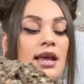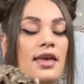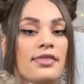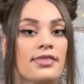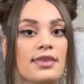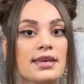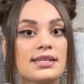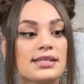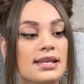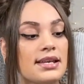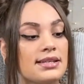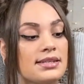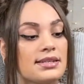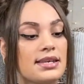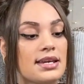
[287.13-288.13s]
This
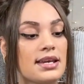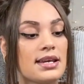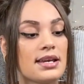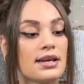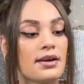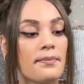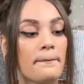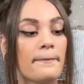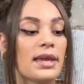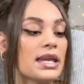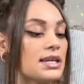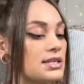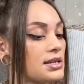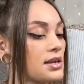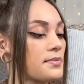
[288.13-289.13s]
is the
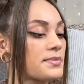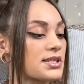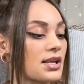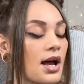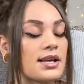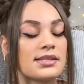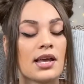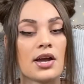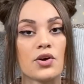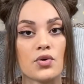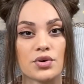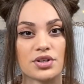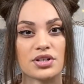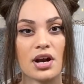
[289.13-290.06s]
medium size that I ordered.